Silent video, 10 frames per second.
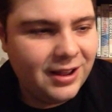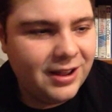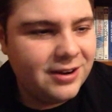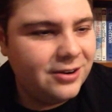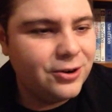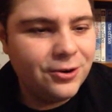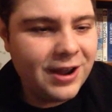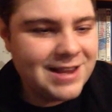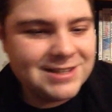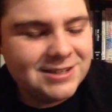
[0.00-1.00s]
I don't know,
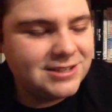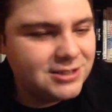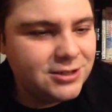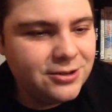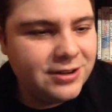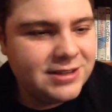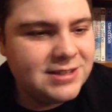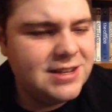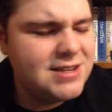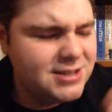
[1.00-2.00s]
crassness too.
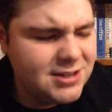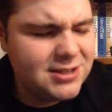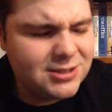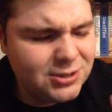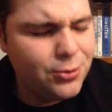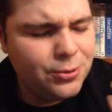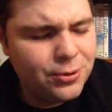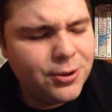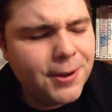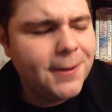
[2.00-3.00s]
It's just so
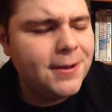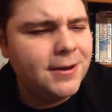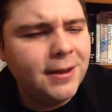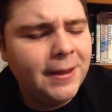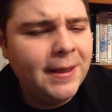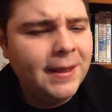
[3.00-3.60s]
good.